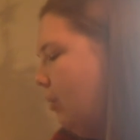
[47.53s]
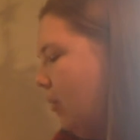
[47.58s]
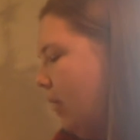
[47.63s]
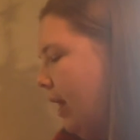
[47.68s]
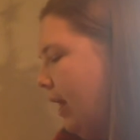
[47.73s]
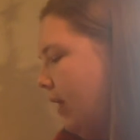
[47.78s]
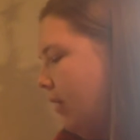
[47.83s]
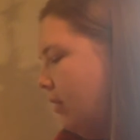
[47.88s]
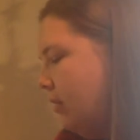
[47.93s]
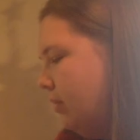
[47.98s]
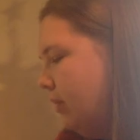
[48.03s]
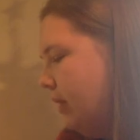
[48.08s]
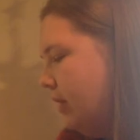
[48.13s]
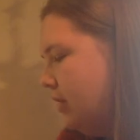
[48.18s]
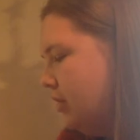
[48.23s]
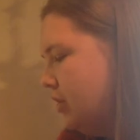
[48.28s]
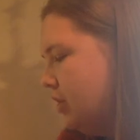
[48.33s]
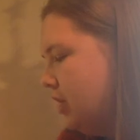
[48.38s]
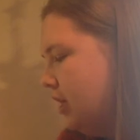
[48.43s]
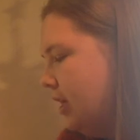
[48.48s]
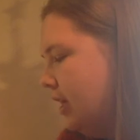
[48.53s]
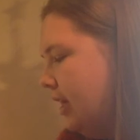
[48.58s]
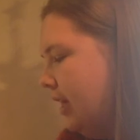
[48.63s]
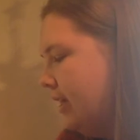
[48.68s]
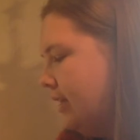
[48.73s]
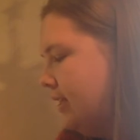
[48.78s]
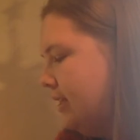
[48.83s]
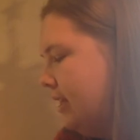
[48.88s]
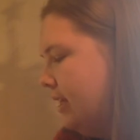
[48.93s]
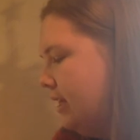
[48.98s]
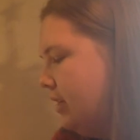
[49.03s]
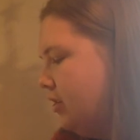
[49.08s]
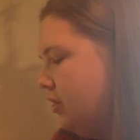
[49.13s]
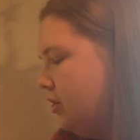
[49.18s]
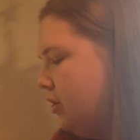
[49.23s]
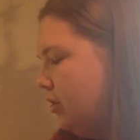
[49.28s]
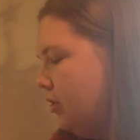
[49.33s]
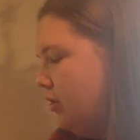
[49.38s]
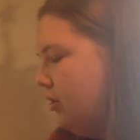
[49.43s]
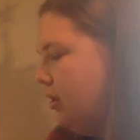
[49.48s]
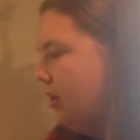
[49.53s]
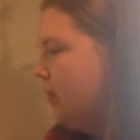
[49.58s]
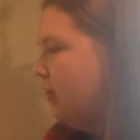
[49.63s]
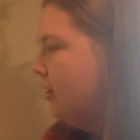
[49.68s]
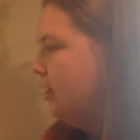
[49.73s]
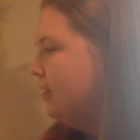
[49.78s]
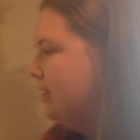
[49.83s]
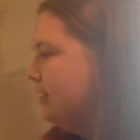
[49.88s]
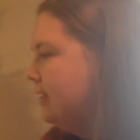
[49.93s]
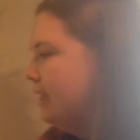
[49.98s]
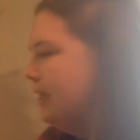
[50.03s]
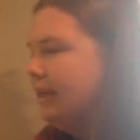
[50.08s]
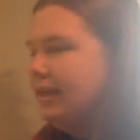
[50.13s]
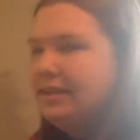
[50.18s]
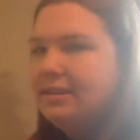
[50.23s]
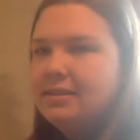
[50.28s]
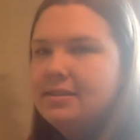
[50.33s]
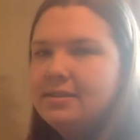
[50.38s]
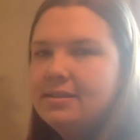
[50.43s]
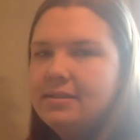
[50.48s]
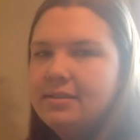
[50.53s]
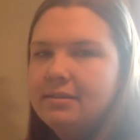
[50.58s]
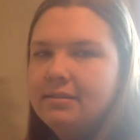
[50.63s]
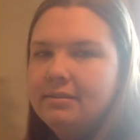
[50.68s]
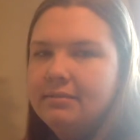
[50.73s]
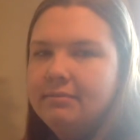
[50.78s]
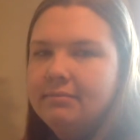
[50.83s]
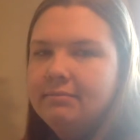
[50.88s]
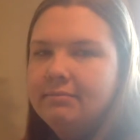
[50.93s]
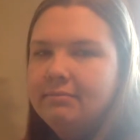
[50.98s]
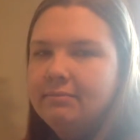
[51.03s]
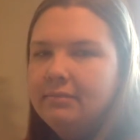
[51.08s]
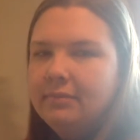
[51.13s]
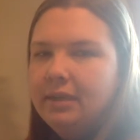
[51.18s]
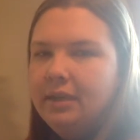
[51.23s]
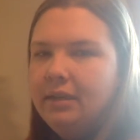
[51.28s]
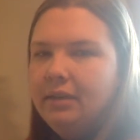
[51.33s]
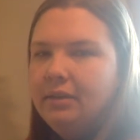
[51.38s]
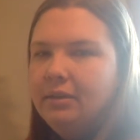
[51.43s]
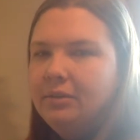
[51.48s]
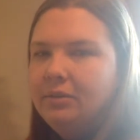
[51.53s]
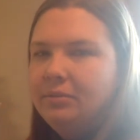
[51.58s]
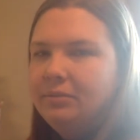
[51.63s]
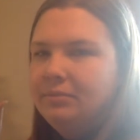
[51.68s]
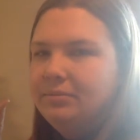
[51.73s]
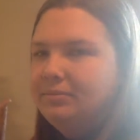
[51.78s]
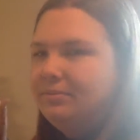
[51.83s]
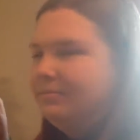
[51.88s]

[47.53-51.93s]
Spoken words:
wild punch connected and turned out his lights. Uh-oh.